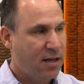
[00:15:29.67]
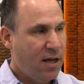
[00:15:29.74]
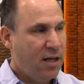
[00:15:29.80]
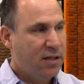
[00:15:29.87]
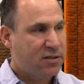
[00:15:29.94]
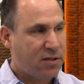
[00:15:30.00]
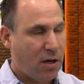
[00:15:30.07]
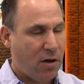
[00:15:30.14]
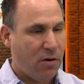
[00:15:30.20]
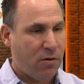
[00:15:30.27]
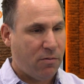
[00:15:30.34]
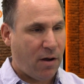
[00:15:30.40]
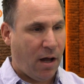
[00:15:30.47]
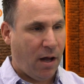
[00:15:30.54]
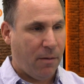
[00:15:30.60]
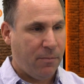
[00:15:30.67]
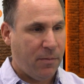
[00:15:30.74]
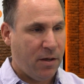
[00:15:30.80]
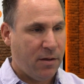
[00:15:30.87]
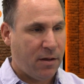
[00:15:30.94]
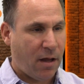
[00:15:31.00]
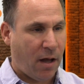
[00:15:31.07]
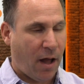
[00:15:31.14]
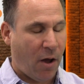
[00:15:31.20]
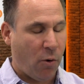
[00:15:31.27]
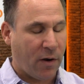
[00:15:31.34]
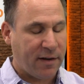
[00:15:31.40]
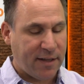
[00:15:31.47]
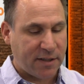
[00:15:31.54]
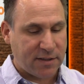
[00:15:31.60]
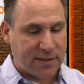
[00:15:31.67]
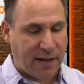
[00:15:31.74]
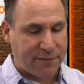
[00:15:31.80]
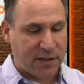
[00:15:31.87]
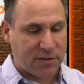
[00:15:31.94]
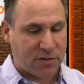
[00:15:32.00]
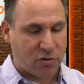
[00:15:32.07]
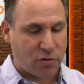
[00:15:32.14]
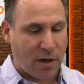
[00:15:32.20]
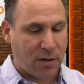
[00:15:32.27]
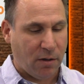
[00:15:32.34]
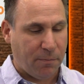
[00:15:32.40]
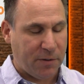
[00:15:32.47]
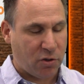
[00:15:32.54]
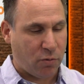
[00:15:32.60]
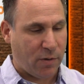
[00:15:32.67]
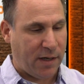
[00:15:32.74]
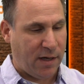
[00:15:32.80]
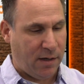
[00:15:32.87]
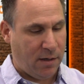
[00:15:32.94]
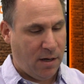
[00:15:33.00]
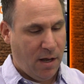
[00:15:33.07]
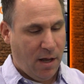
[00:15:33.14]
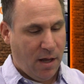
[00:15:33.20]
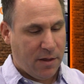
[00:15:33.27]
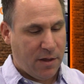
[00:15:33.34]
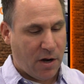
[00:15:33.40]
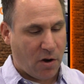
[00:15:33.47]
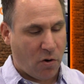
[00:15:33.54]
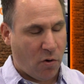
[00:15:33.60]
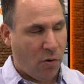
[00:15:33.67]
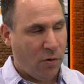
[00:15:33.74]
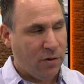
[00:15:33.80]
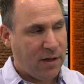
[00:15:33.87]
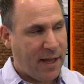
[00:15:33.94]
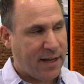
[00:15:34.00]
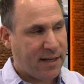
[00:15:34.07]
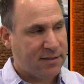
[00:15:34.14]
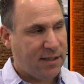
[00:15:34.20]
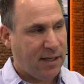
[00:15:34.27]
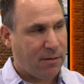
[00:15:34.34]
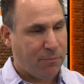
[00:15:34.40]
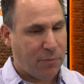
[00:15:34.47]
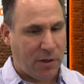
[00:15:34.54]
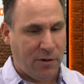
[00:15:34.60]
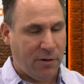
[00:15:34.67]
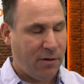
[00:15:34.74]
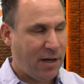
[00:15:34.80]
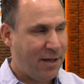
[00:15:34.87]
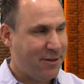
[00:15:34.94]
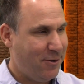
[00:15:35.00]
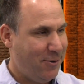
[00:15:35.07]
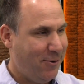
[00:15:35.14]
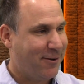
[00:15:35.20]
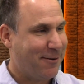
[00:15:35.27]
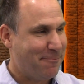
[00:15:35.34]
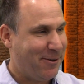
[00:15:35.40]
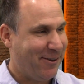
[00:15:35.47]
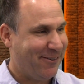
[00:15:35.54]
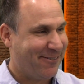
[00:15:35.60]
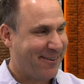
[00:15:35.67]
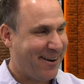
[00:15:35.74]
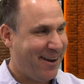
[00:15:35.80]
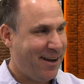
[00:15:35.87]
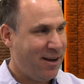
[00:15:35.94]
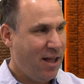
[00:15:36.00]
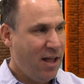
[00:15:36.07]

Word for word: Yeah. So um, uh, organizations have this struggle between their old legacy compute and the new compute, right?